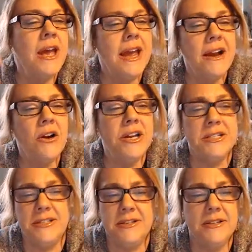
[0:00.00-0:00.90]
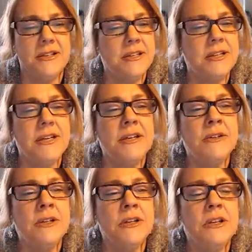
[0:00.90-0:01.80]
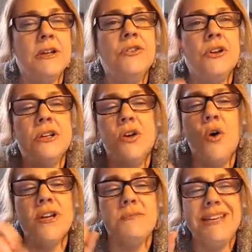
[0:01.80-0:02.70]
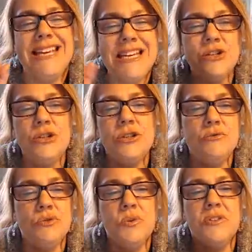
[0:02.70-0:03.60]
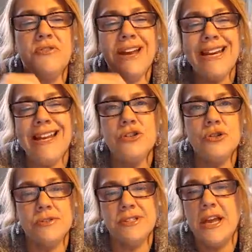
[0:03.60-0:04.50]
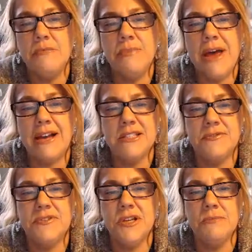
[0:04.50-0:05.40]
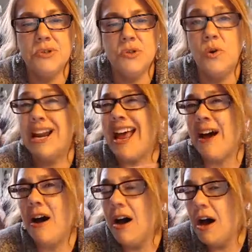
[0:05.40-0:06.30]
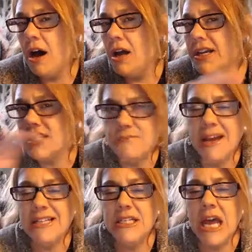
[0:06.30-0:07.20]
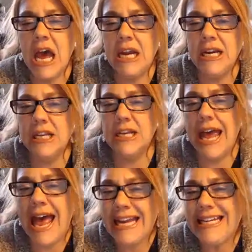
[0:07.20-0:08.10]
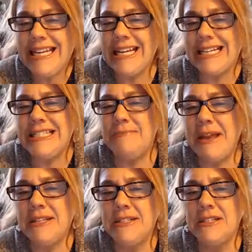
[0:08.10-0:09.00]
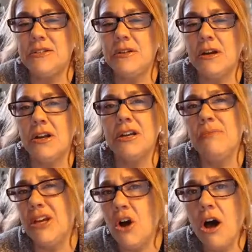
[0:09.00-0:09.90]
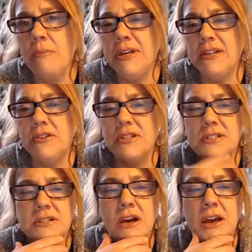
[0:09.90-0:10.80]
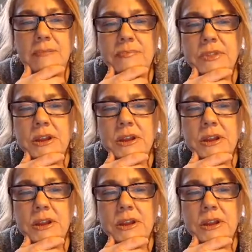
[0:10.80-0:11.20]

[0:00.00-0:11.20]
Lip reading: Aries, there's going to be issues with financial setbacks of some sort. Unexpected added expenses are going to be common at this time.